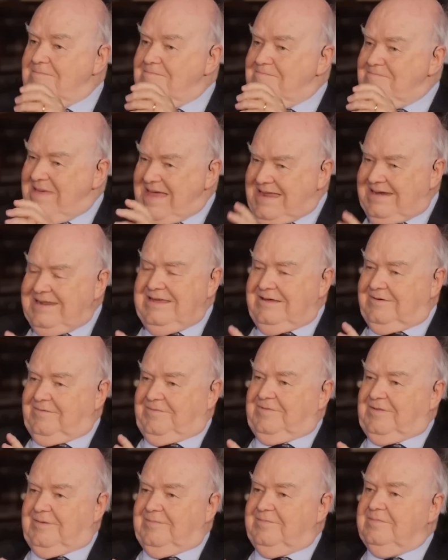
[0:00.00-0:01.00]
Many
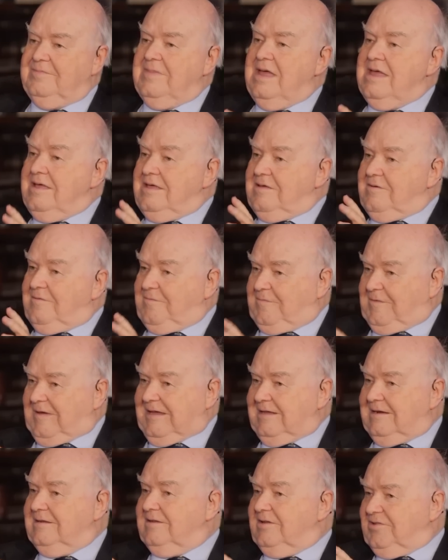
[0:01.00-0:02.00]
of them
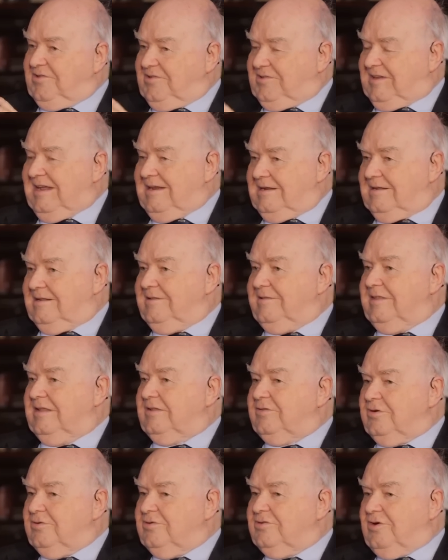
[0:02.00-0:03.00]
feel still
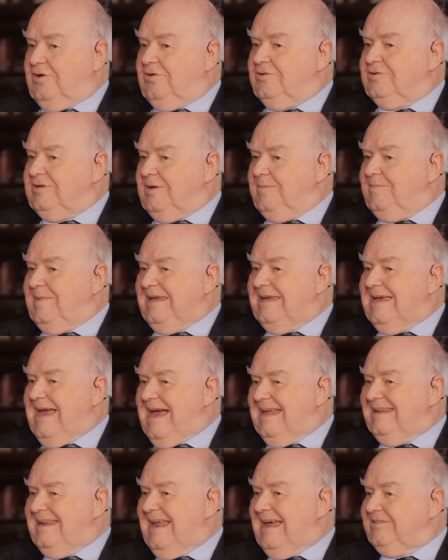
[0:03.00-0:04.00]
that there's going to be
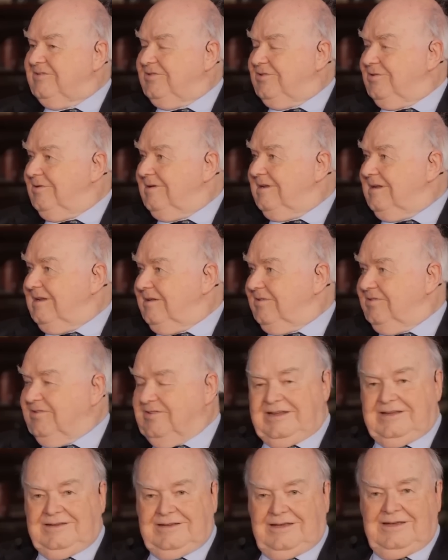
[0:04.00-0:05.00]
a
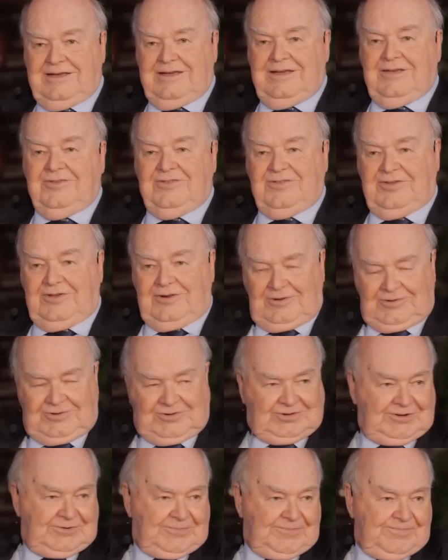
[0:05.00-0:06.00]
naturalistic
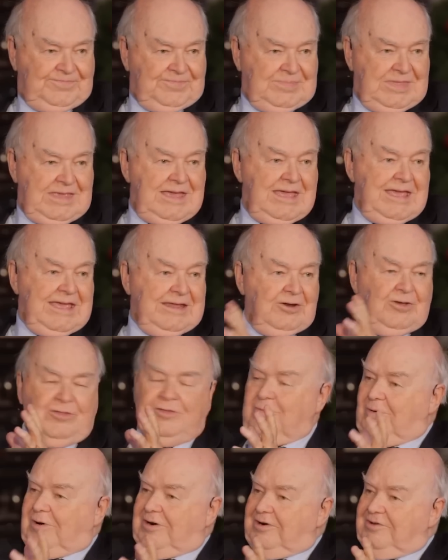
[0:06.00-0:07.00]
solution. In
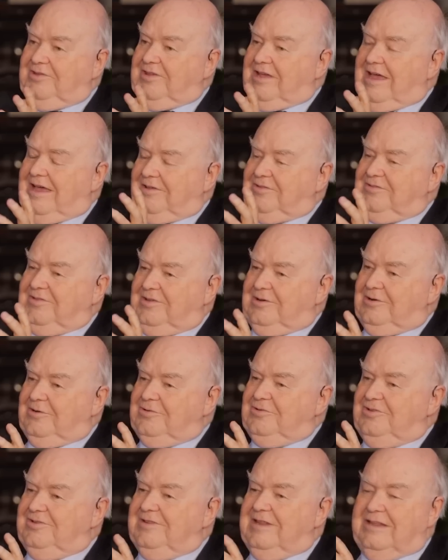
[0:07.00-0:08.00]
other words, a
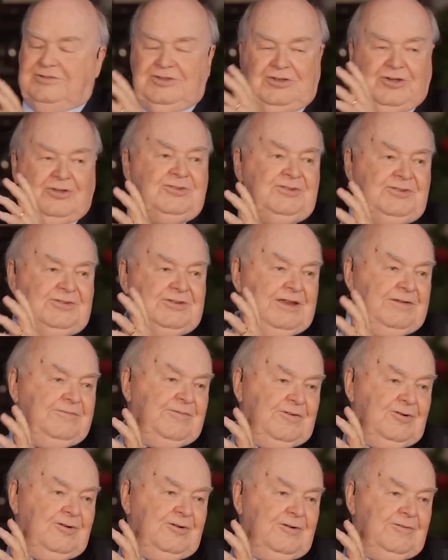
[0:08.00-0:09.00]
solution that doesn't
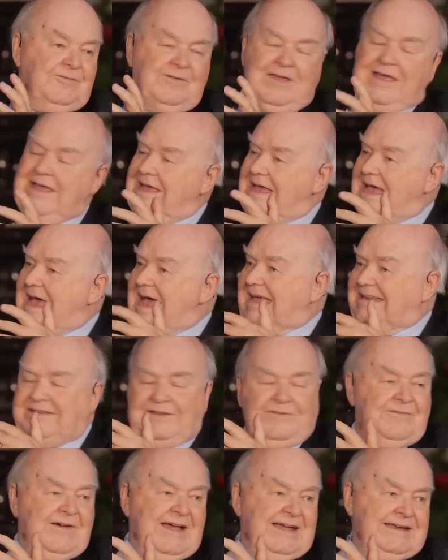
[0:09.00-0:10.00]
involve a
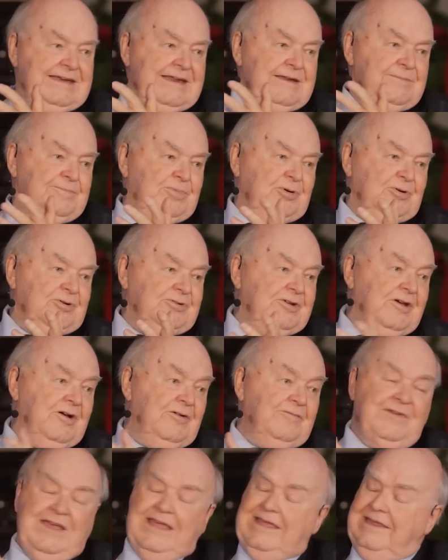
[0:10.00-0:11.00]
divine input
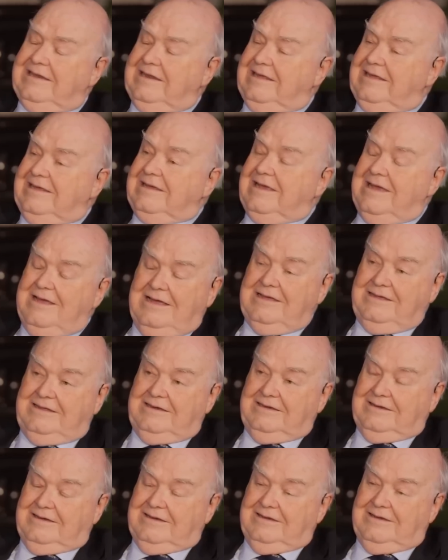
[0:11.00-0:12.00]
of any
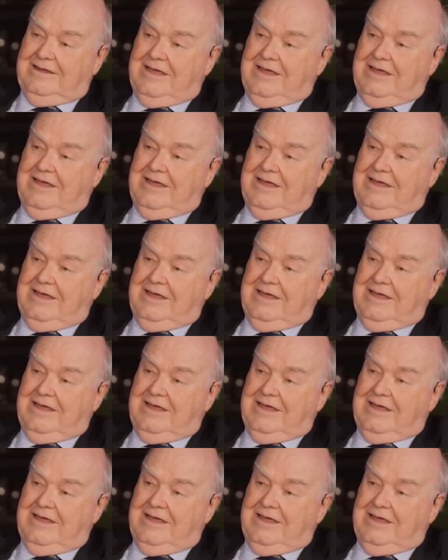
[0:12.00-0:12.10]
kind.